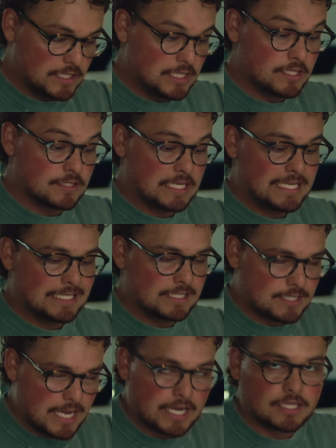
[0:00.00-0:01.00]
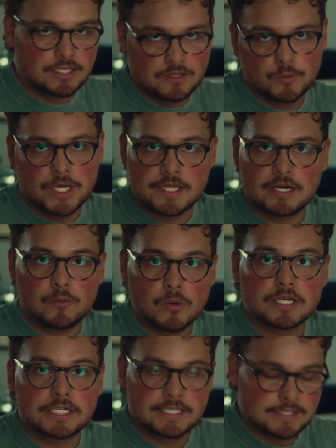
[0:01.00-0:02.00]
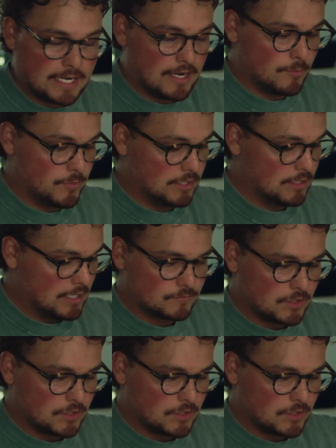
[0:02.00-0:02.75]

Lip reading: is exactly the way that I wanted it to happen.